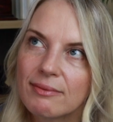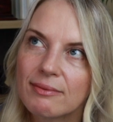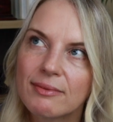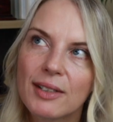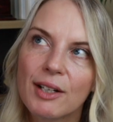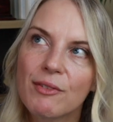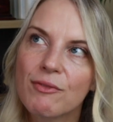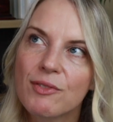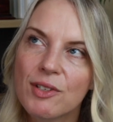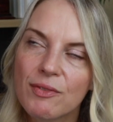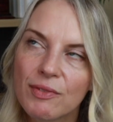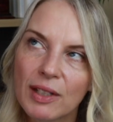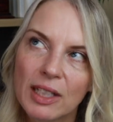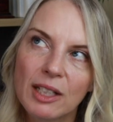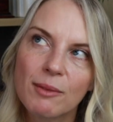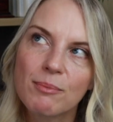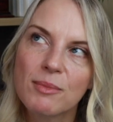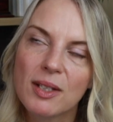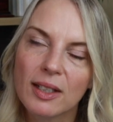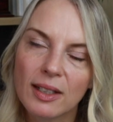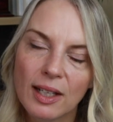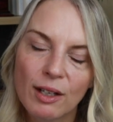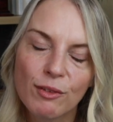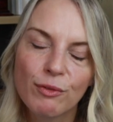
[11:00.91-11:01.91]
I've
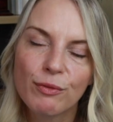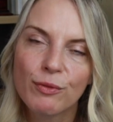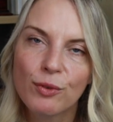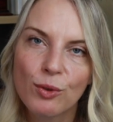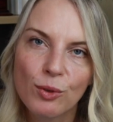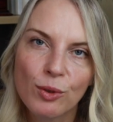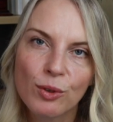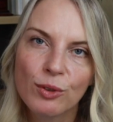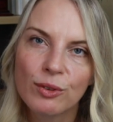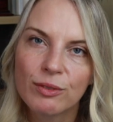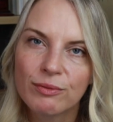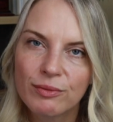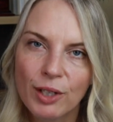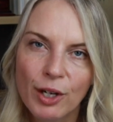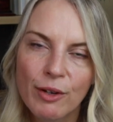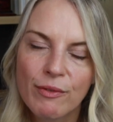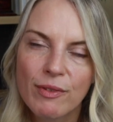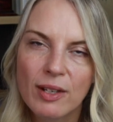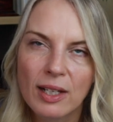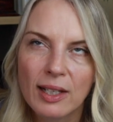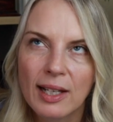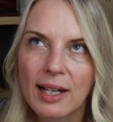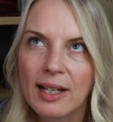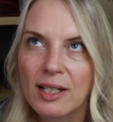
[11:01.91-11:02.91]
developed a love for
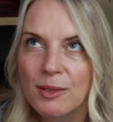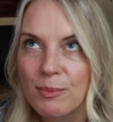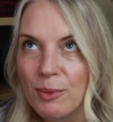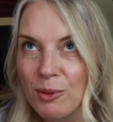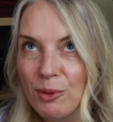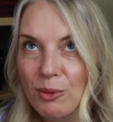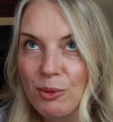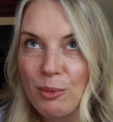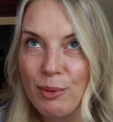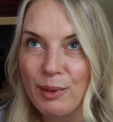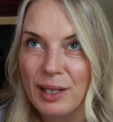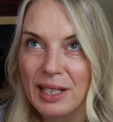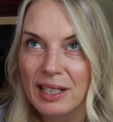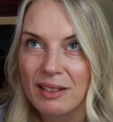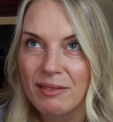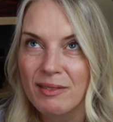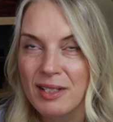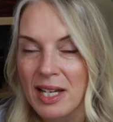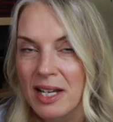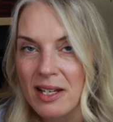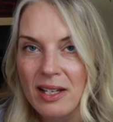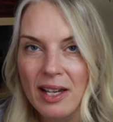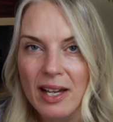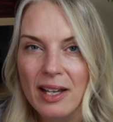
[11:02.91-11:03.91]
over the last probably
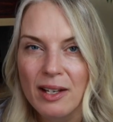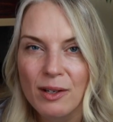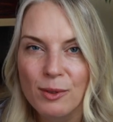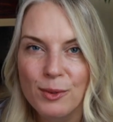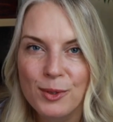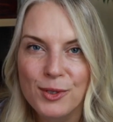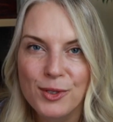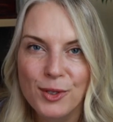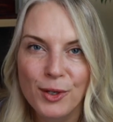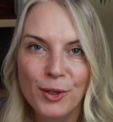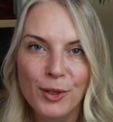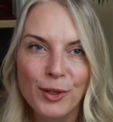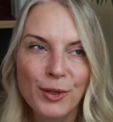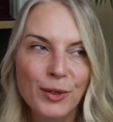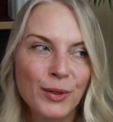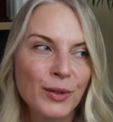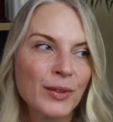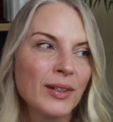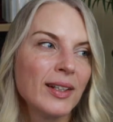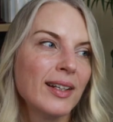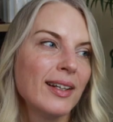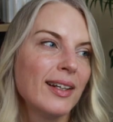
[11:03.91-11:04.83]
decade or so,